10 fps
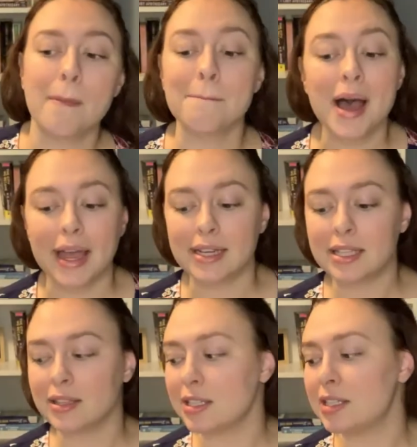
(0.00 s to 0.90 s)

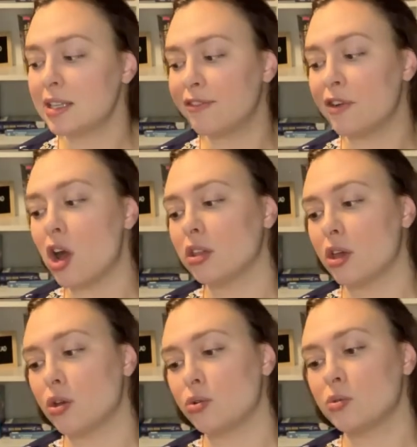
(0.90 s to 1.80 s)
But this
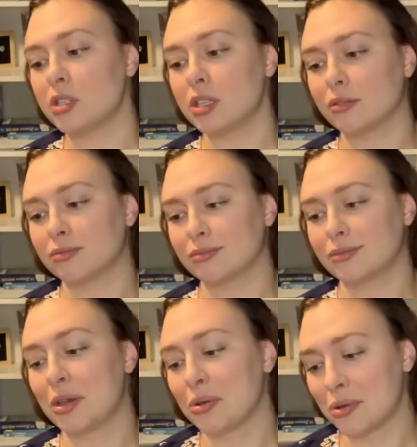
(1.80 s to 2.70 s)
follows,
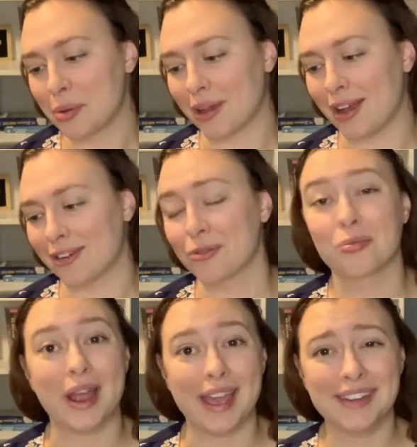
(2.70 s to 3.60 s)
oh my God,
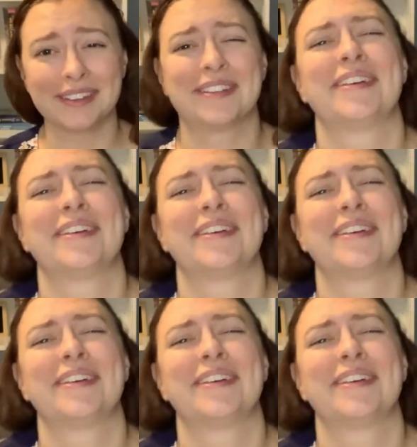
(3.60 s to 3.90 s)
Red.